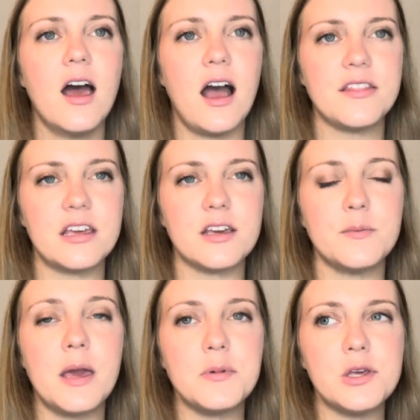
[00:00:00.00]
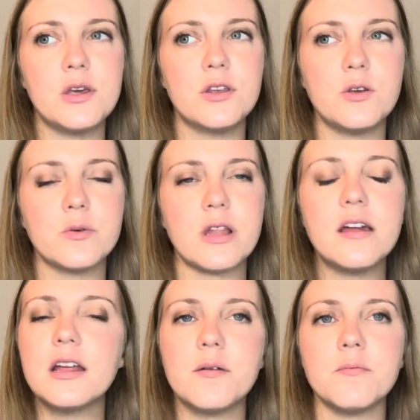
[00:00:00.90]
I think maybe you
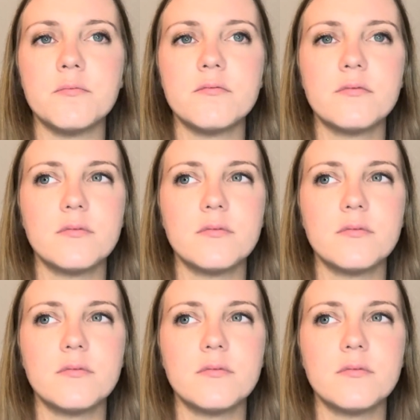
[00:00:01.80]
let him